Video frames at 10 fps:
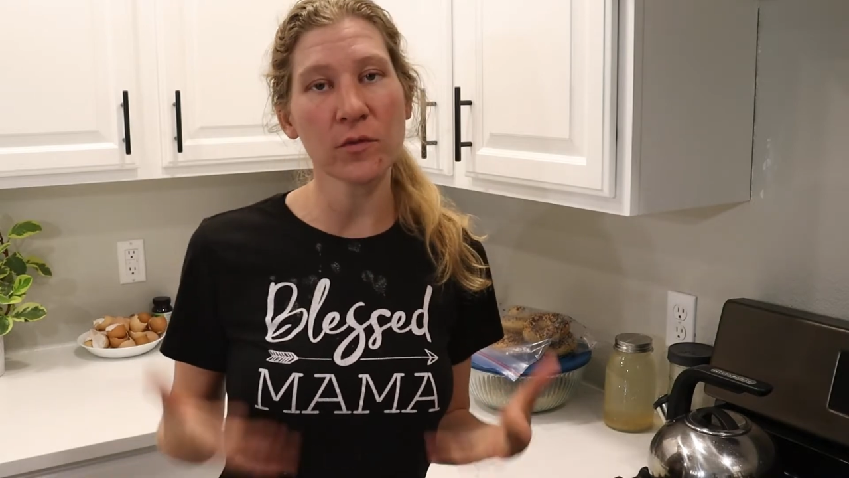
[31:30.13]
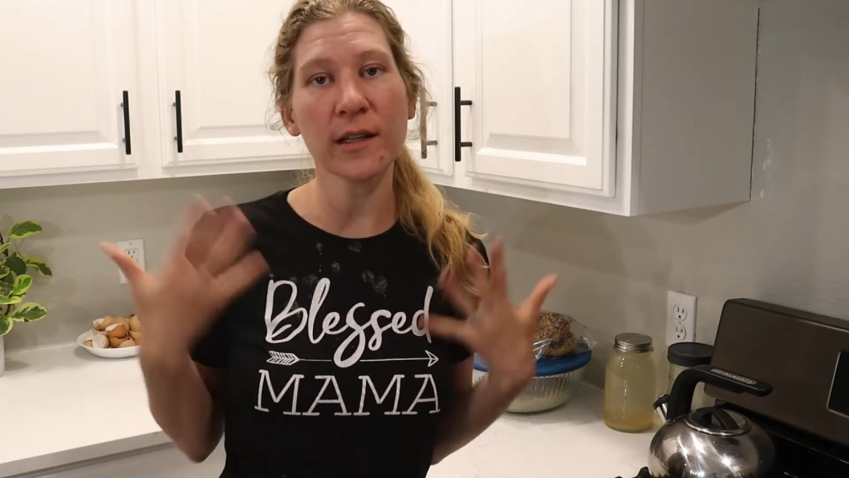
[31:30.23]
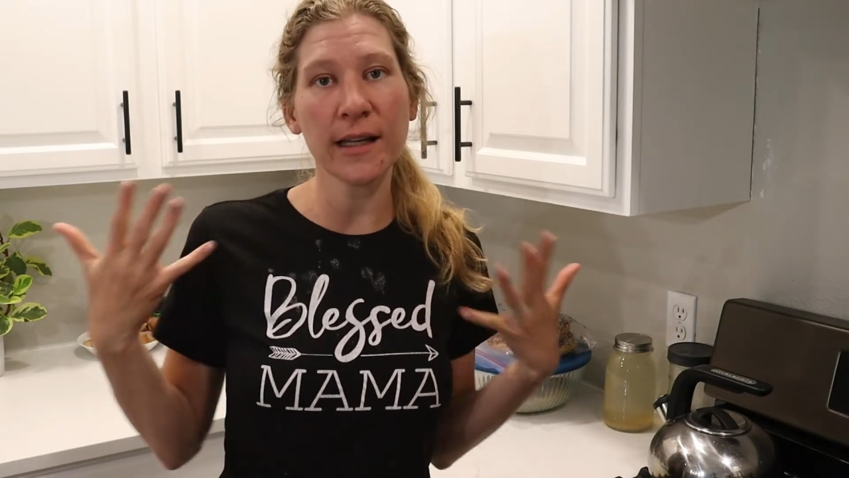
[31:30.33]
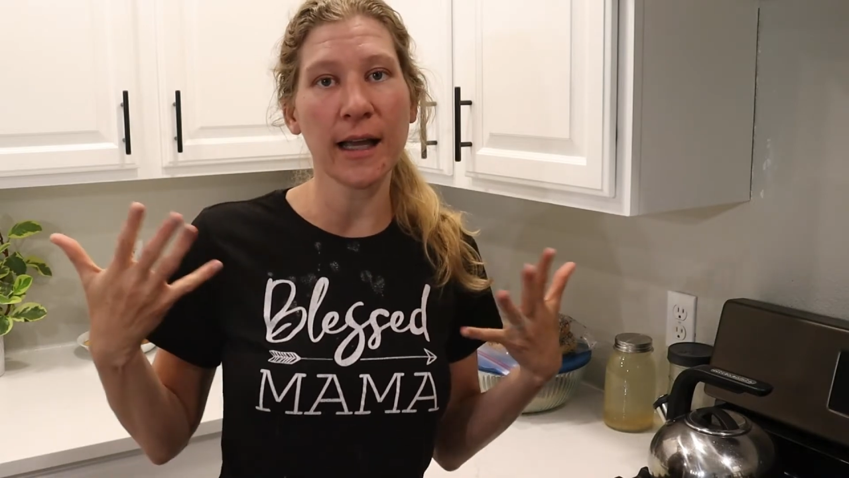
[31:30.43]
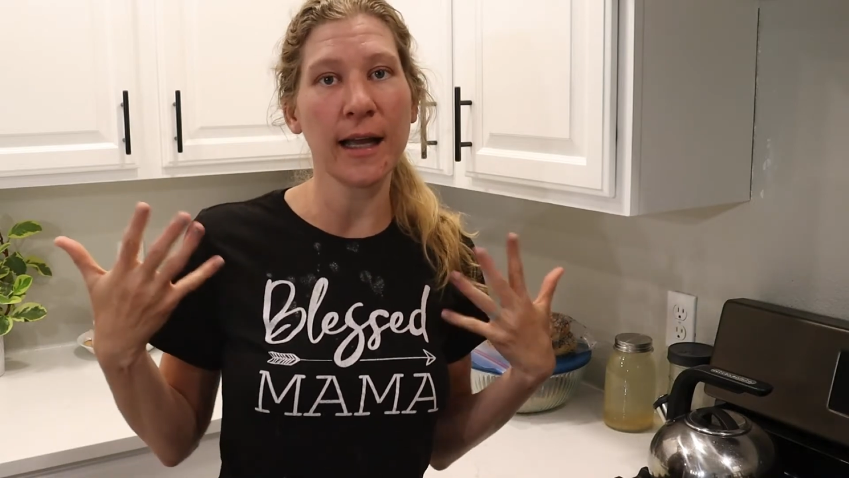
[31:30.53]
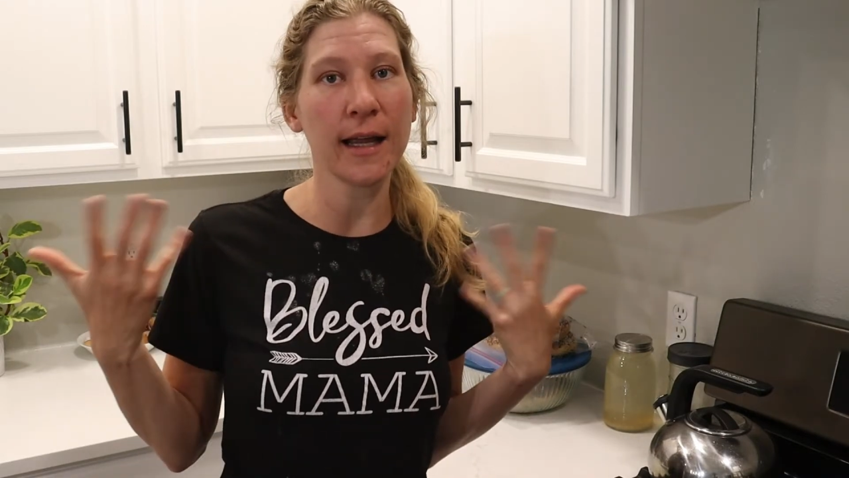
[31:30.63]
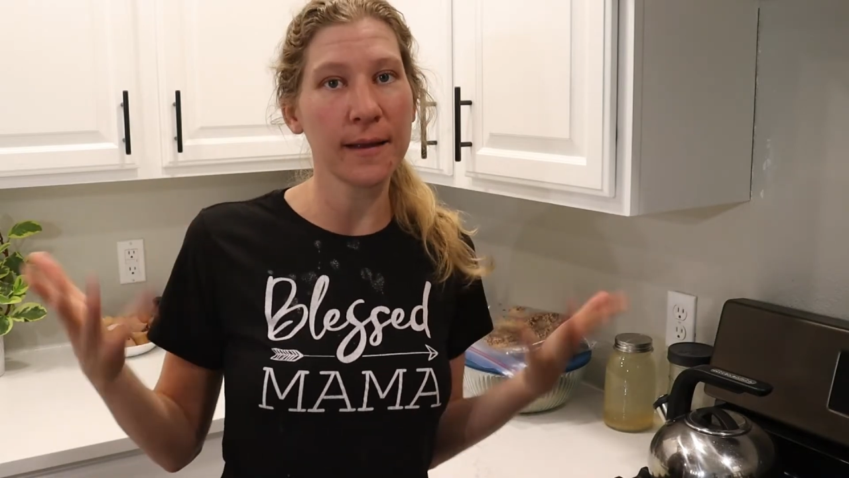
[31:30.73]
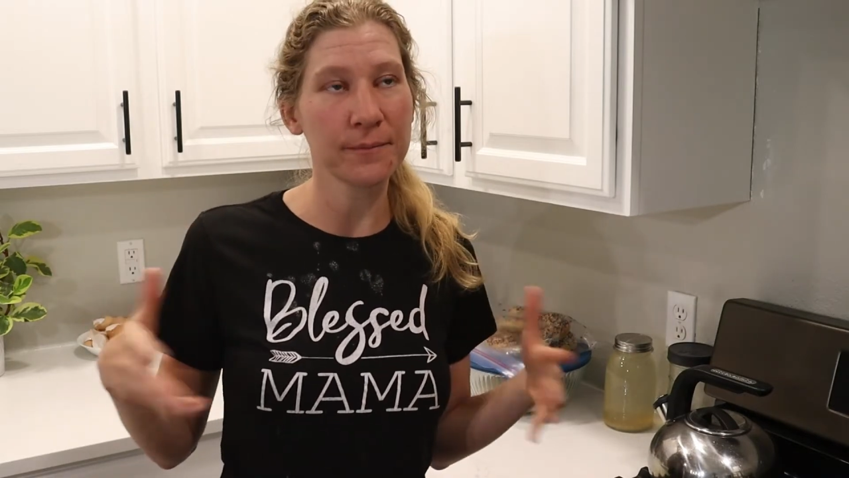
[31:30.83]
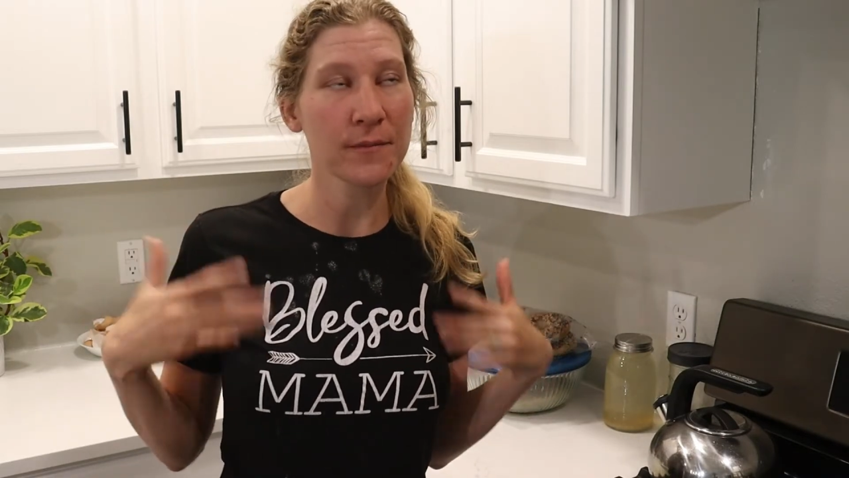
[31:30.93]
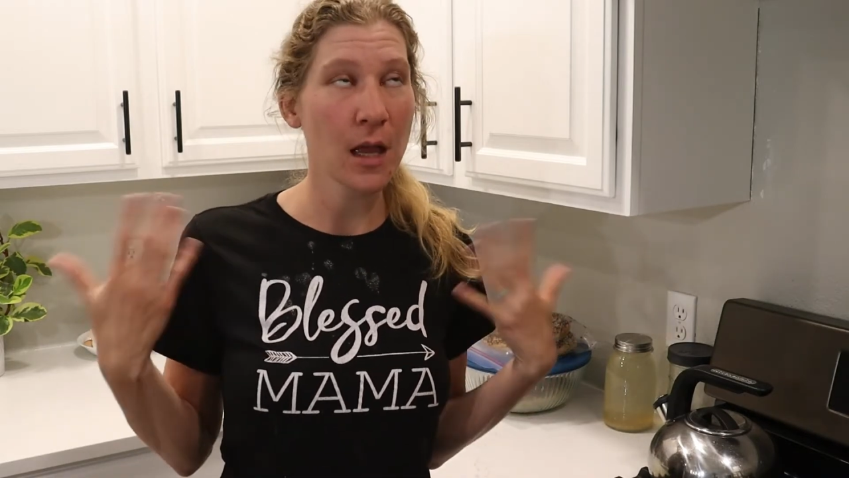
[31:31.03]
really kind
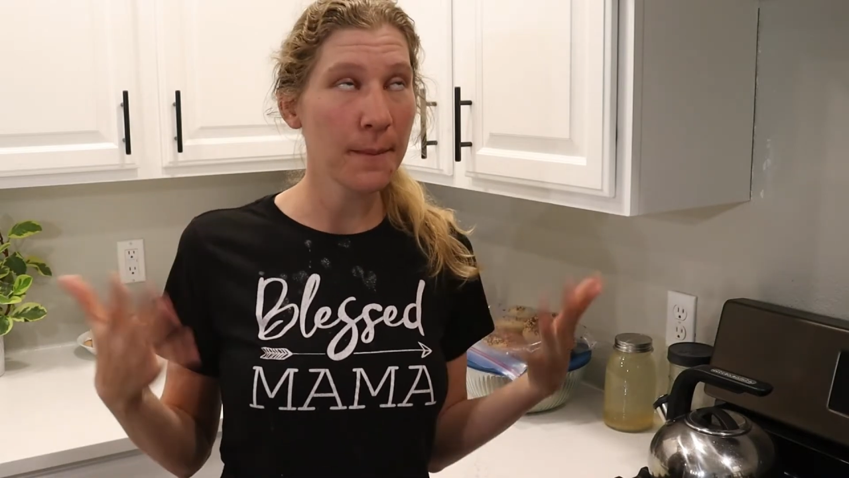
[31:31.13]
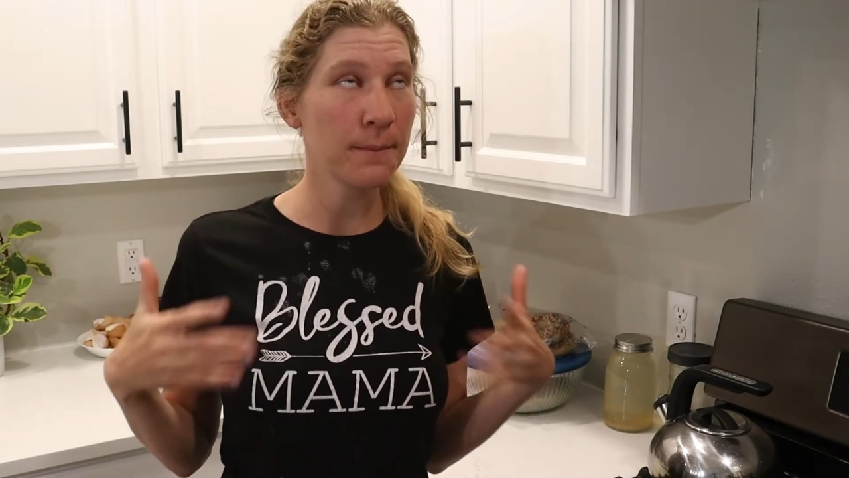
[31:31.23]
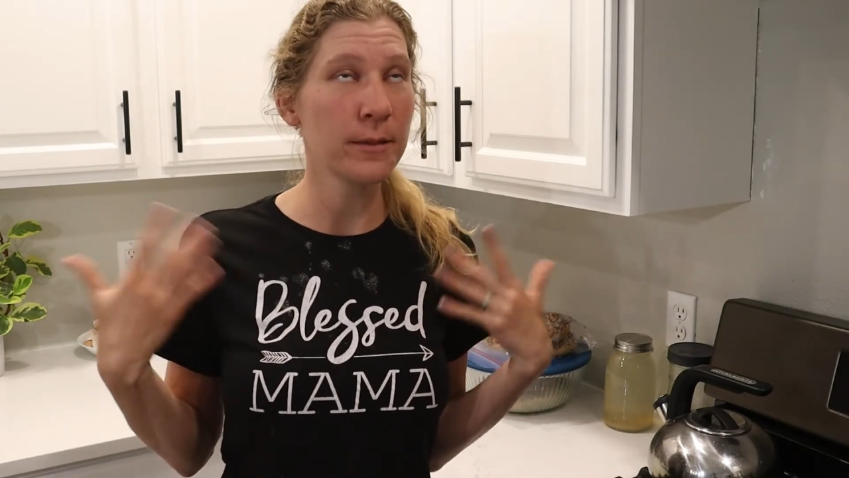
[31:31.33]
of